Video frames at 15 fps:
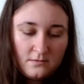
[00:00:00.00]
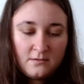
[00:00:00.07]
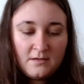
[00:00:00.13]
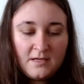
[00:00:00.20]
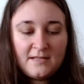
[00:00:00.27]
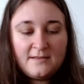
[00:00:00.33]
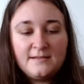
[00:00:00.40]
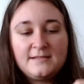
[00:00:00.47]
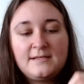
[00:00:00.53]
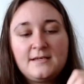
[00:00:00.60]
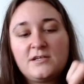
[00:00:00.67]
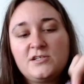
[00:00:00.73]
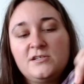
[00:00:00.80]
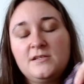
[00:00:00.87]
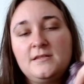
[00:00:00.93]
had the
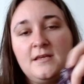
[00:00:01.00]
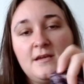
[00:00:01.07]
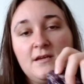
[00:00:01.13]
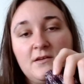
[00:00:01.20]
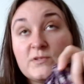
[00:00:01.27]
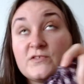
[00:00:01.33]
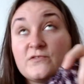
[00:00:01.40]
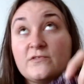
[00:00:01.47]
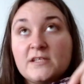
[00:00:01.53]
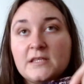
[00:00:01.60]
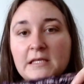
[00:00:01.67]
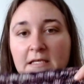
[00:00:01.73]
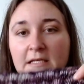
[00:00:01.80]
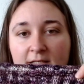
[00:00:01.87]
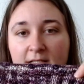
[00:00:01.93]
section at the end which
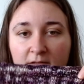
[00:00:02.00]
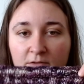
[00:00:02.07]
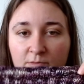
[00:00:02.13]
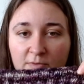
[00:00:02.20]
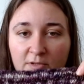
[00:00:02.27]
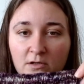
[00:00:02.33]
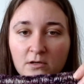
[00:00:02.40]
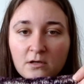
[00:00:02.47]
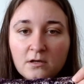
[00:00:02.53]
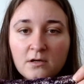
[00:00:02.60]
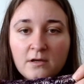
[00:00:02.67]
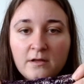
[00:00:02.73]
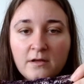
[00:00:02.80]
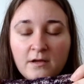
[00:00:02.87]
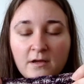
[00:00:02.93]
really needs a good block,
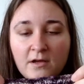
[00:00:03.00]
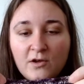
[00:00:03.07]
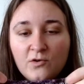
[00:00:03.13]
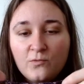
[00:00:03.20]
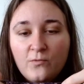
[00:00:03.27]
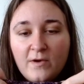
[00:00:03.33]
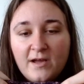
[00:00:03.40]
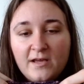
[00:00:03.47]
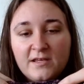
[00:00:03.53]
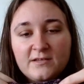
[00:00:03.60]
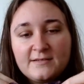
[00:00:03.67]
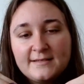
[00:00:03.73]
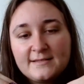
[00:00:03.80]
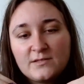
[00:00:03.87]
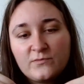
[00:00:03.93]
where you
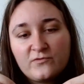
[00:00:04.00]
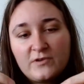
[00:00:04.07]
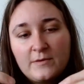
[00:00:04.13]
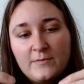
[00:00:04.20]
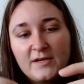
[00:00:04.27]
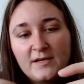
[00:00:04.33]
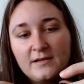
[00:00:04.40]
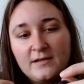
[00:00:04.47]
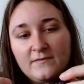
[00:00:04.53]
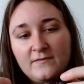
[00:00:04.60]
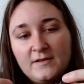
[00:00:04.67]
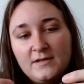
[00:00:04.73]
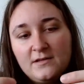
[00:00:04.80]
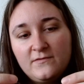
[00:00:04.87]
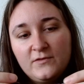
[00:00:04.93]
did some ribbing, and
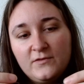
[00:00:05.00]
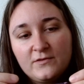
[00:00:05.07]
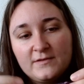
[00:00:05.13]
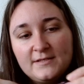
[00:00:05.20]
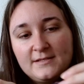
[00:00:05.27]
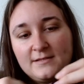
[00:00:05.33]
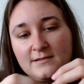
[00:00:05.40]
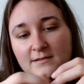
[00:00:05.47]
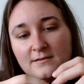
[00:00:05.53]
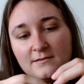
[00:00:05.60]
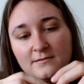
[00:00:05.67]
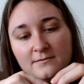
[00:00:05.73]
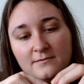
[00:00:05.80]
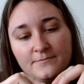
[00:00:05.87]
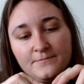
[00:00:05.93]
then you've got these
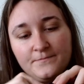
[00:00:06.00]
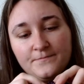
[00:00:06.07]
little,